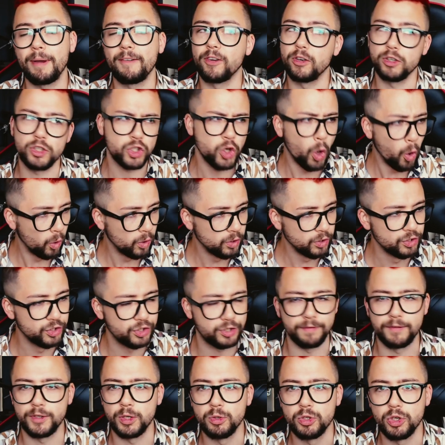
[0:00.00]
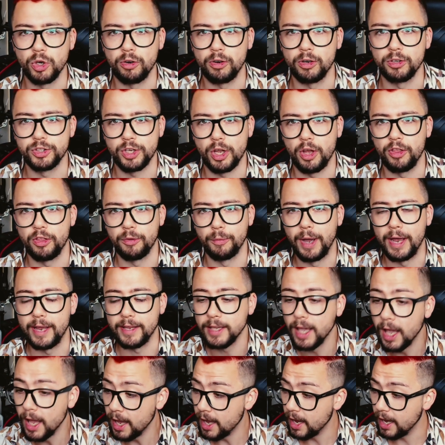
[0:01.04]
I've got tons of tutorials on the
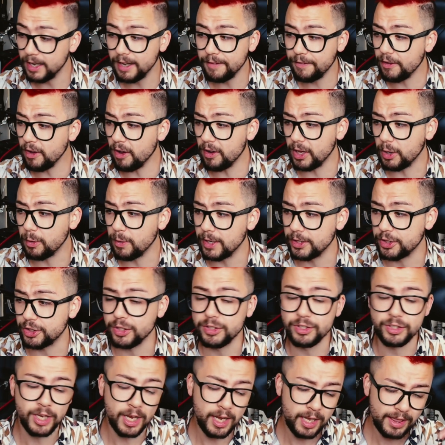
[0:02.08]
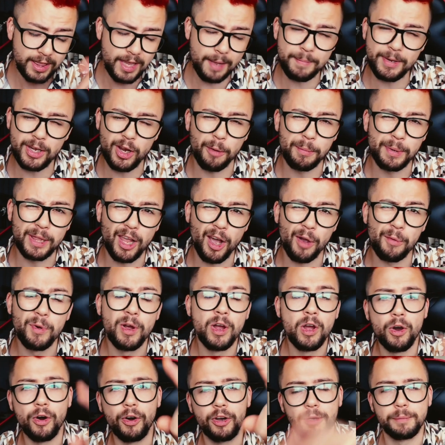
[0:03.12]
way, and if you've got any questions, let me know below,
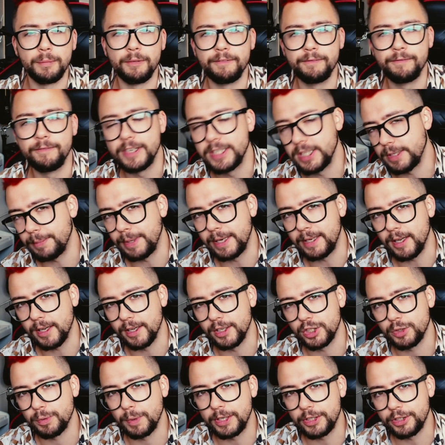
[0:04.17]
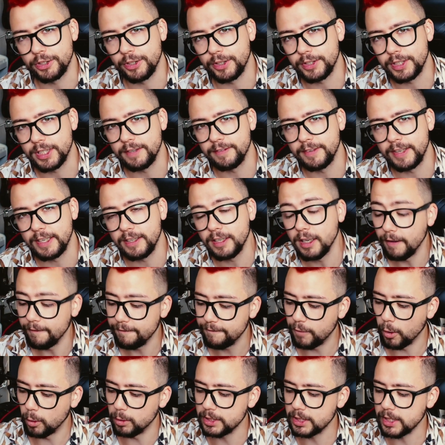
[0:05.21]
or come and visit me at
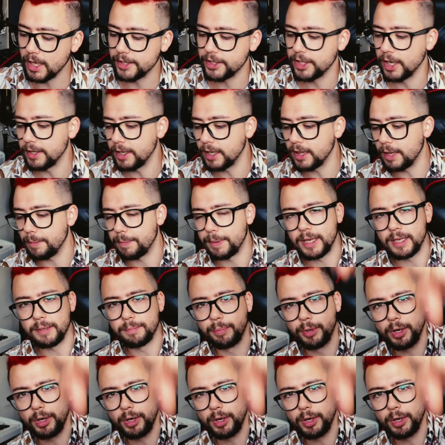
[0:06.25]
twitch.tv/Andilippi.